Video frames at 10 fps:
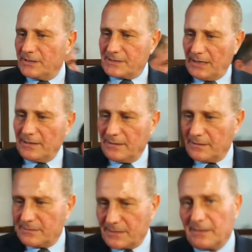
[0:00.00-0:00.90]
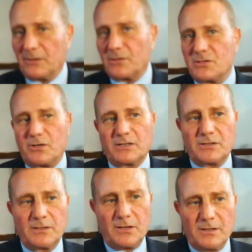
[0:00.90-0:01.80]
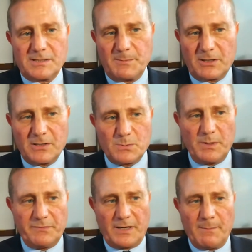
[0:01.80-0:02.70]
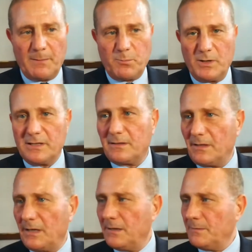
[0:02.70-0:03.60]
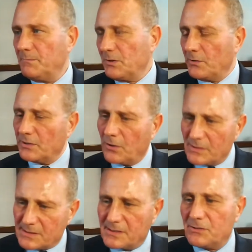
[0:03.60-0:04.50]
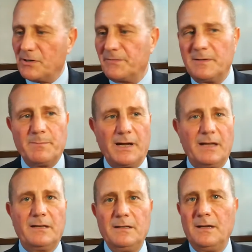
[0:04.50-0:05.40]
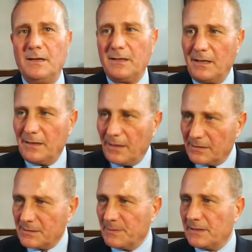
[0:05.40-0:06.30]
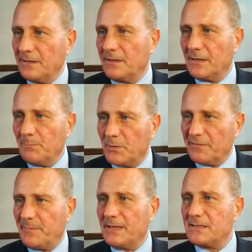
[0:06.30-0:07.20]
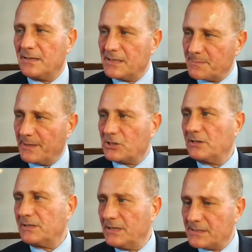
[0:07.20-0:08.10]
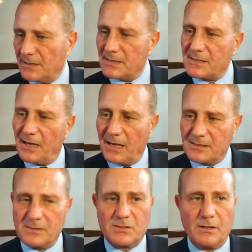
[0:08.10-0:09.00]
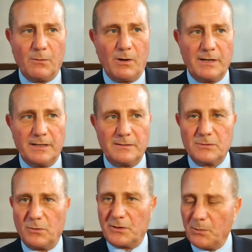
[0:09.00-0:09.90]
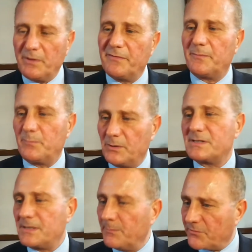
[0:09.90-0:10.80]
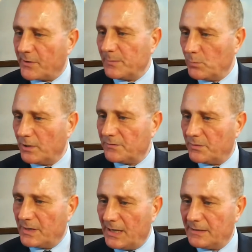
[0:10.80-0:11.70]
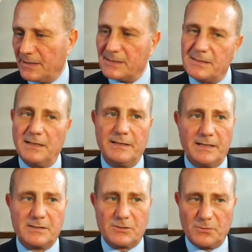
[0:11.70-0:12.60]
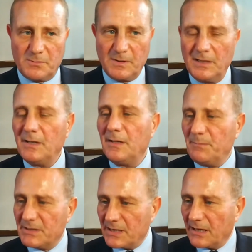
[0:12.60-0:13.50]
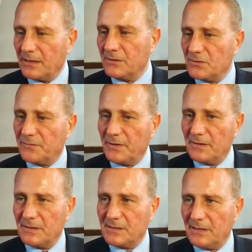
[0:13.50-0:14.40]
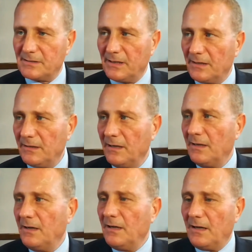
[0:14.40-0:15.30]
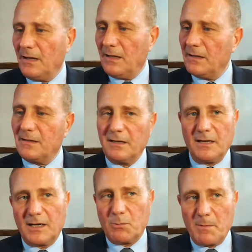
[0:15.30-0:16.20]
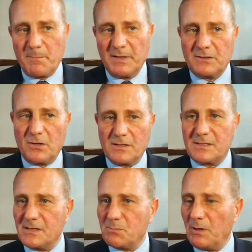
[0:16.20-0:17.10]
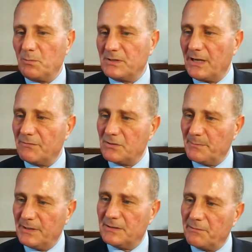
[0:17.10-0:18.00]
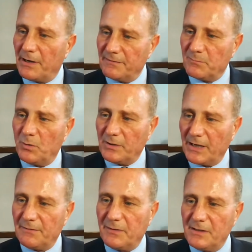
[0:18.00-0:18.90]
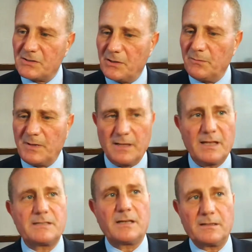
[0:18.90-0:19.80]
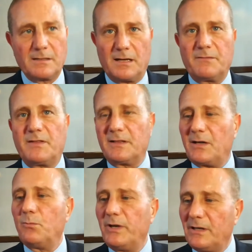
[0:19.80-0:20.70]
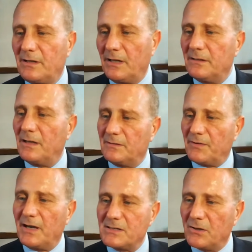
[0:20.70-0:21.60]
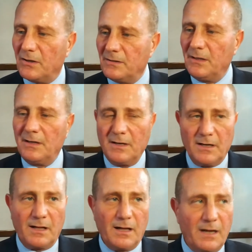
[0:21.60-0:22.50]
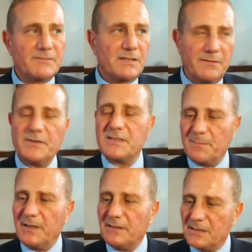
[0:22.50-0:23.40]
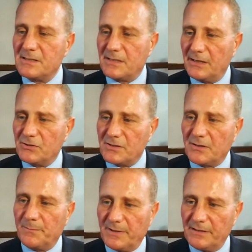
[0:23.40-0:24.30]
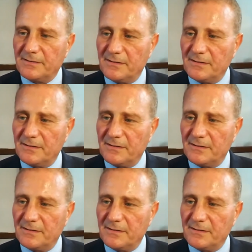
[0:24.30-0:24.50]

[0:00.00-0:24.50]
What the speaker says: tell the construction cost, because we've come up with the costs are driven by ultimately the number of beds and the specialties and the size and so on. And although we've put some framework for that, that still needs to be taken into further detail. The equipment cost as well would have to be derived more carefully. So that's the kind of thing that we can advise on after the feasibility stage is completed.